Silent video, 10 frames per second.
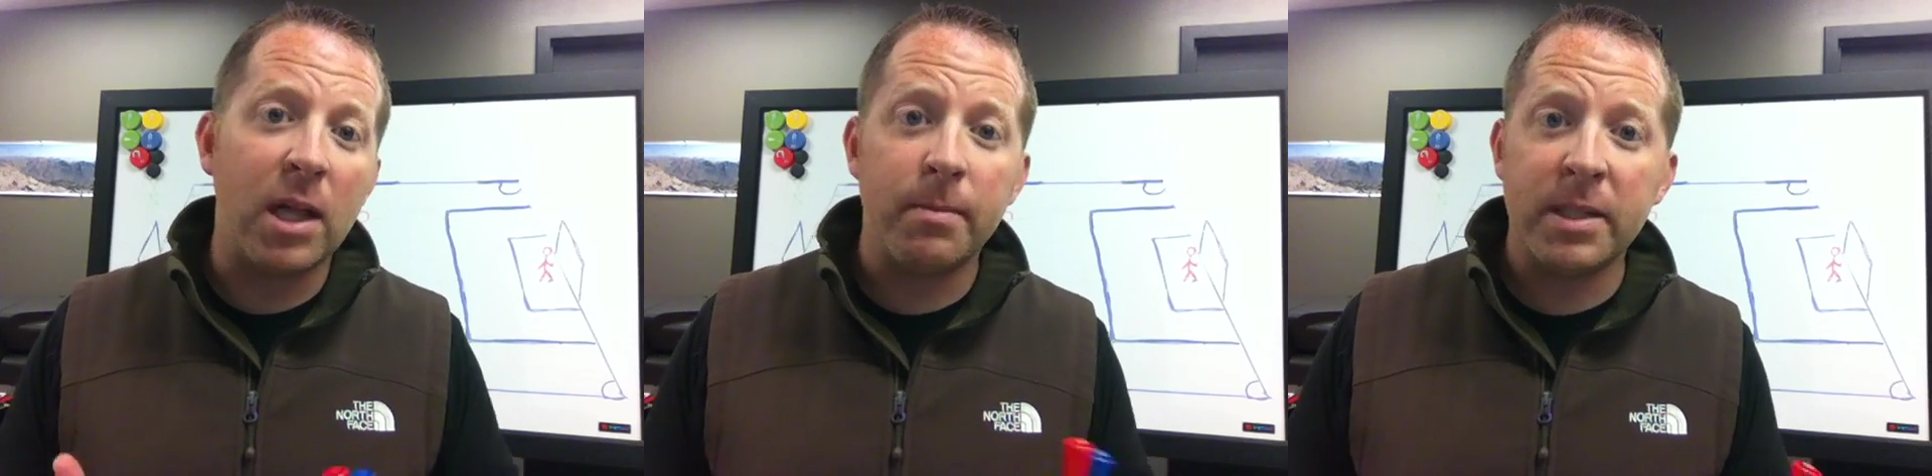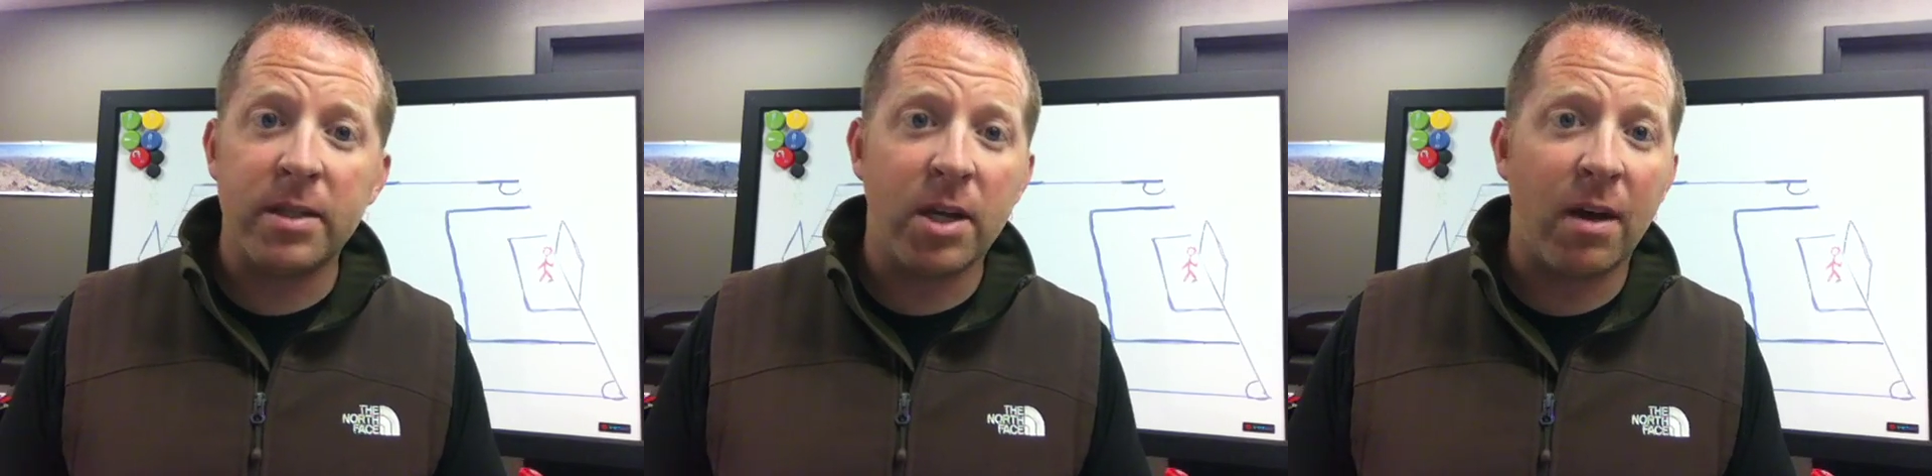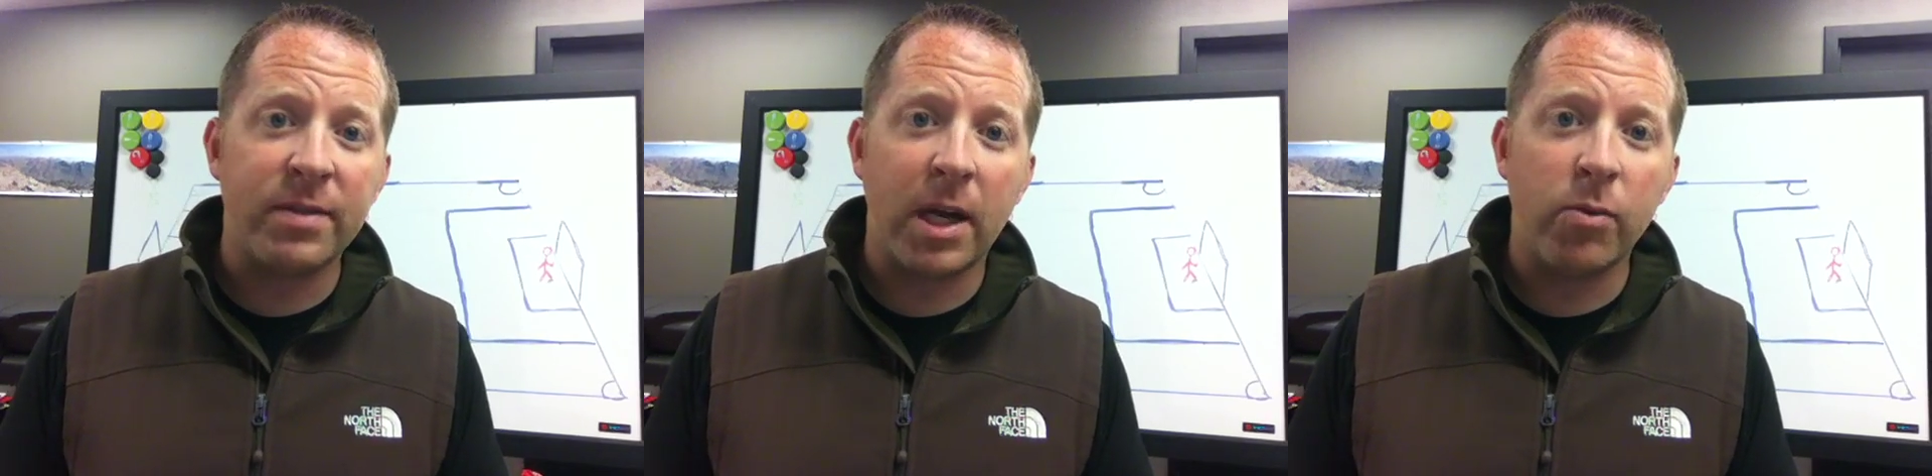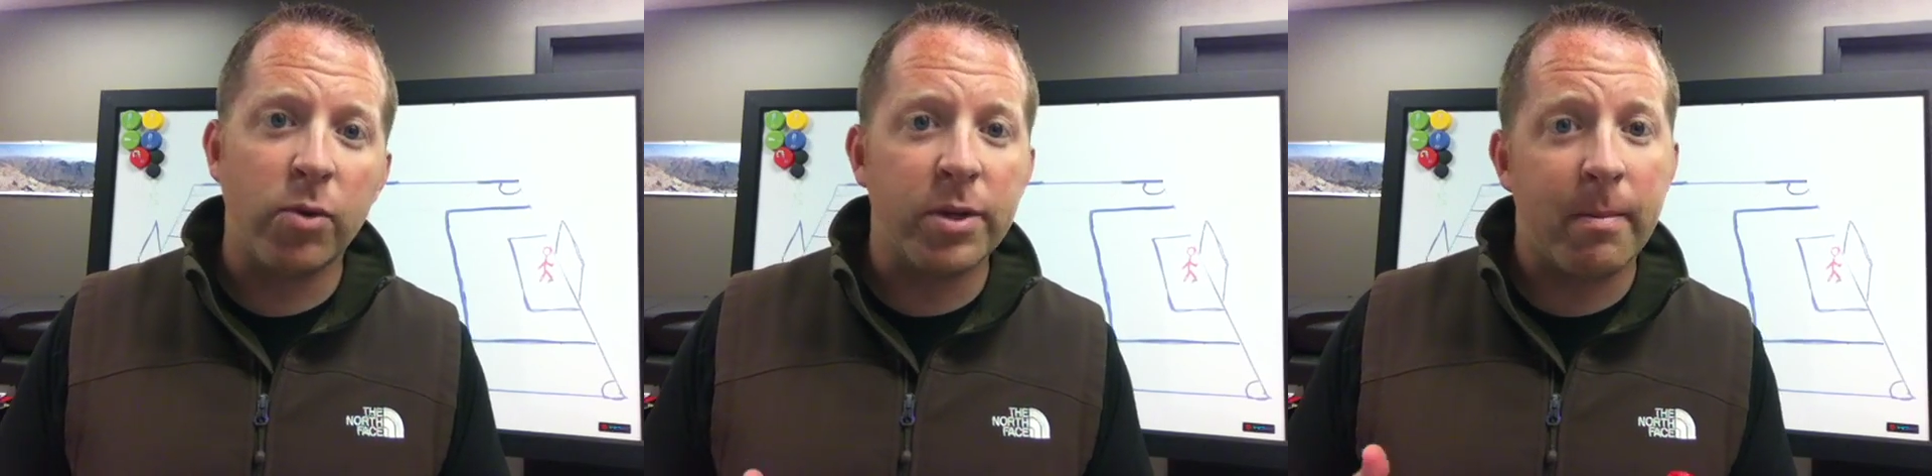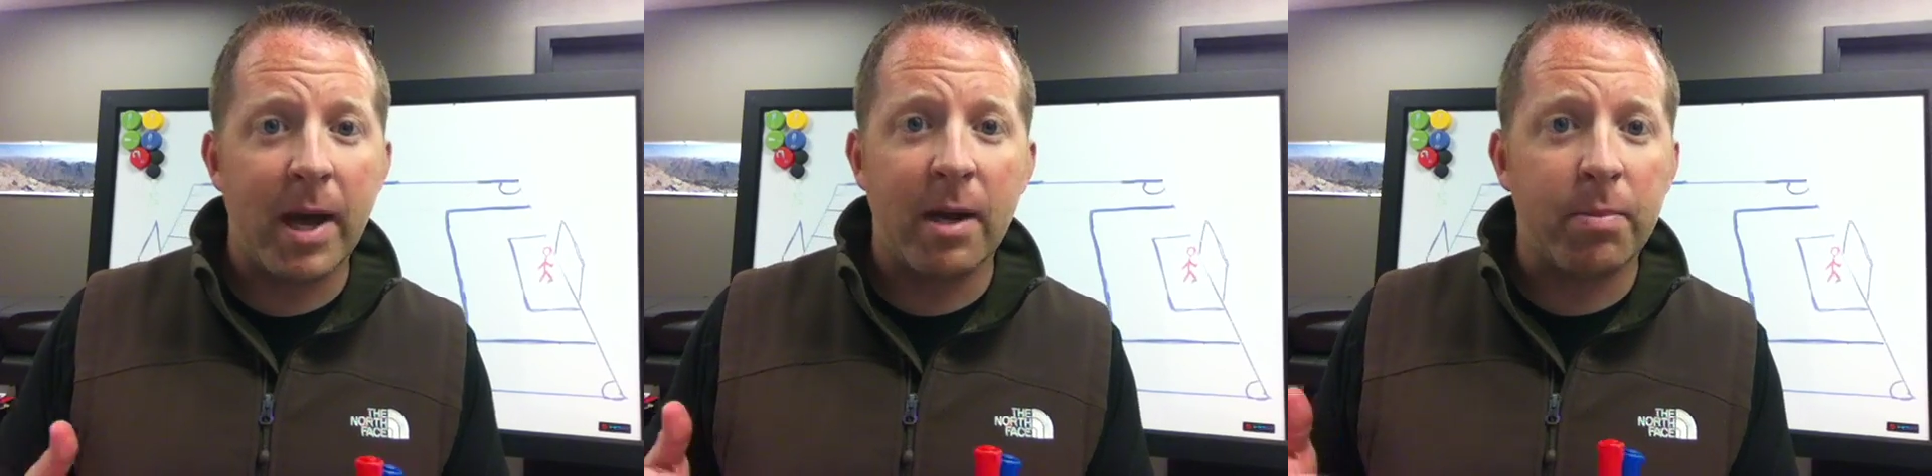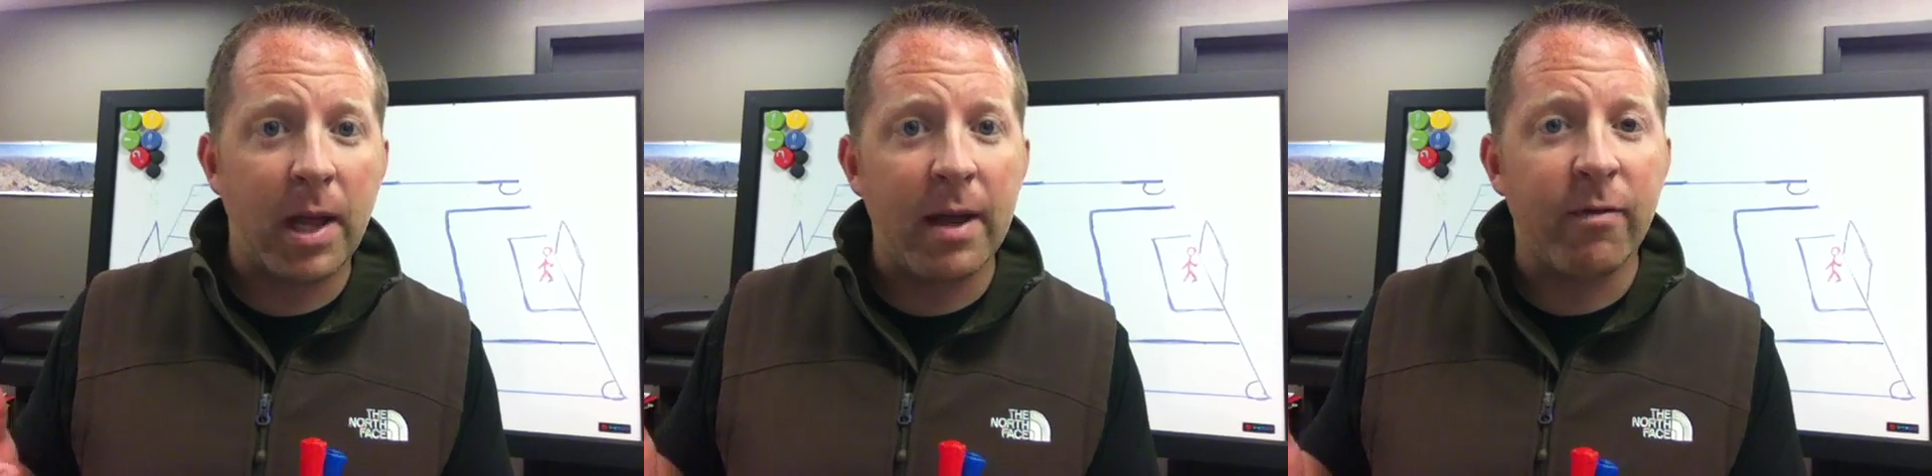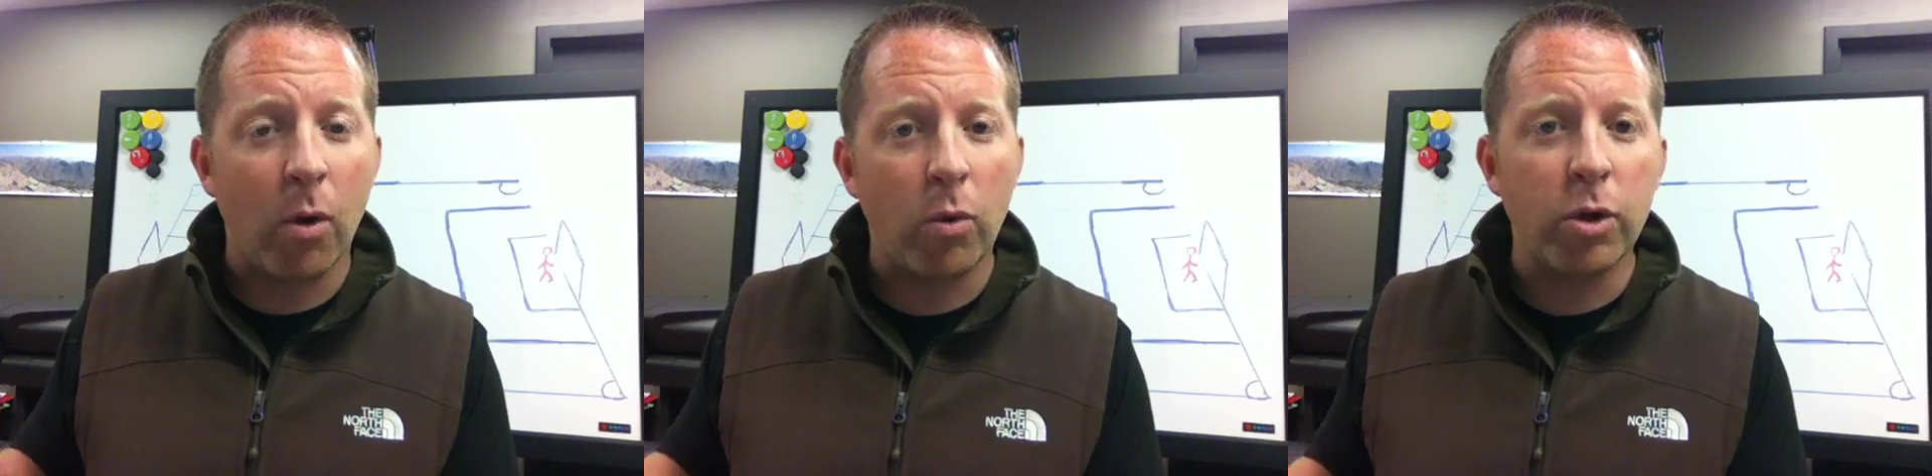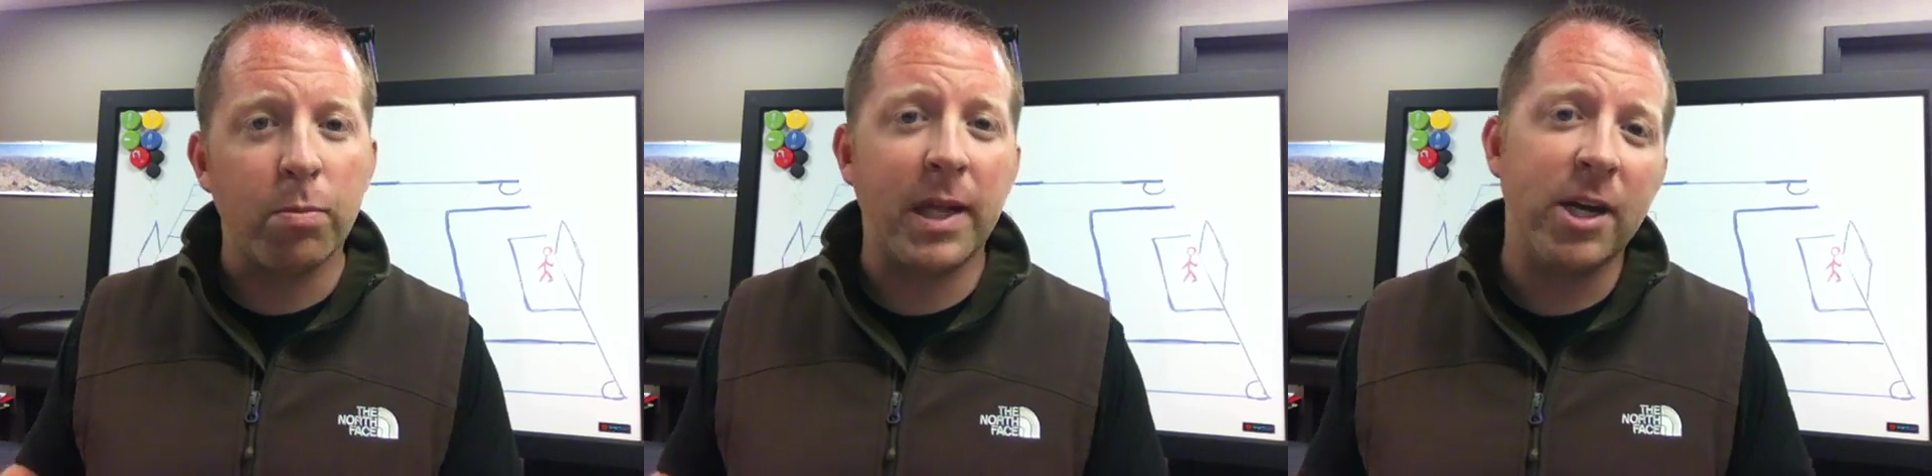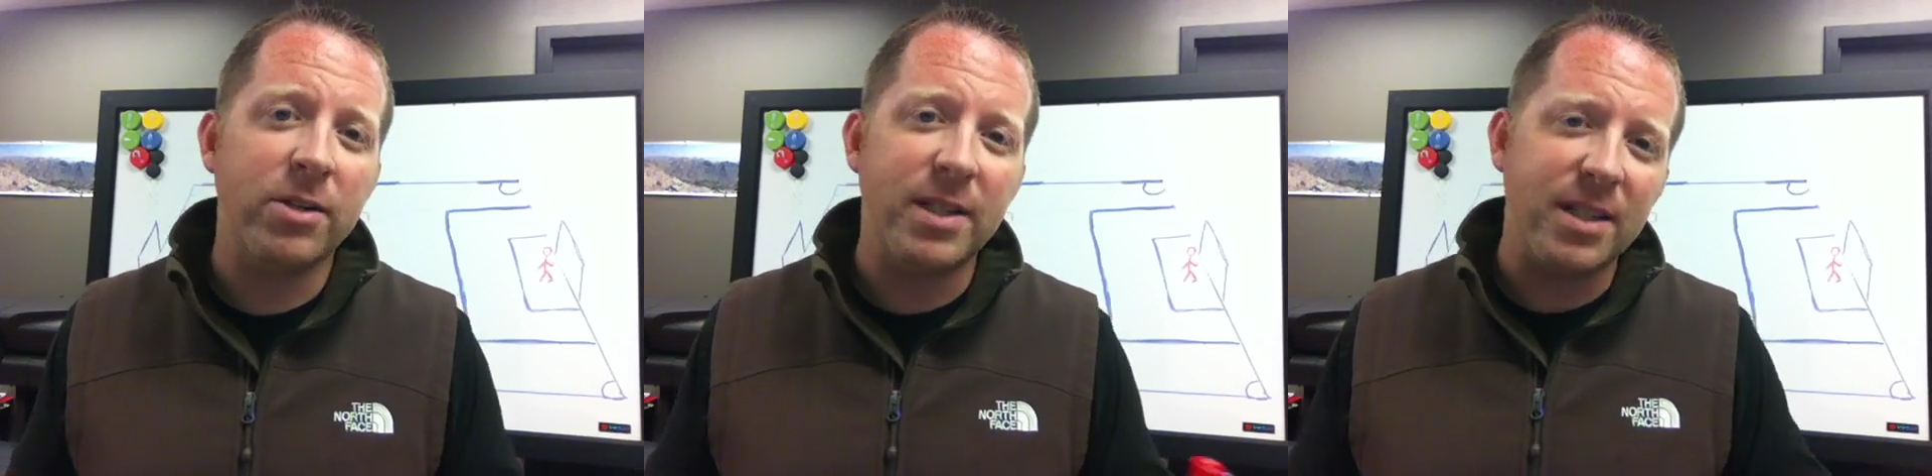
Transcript: elements of the offside rule that might apply for older players.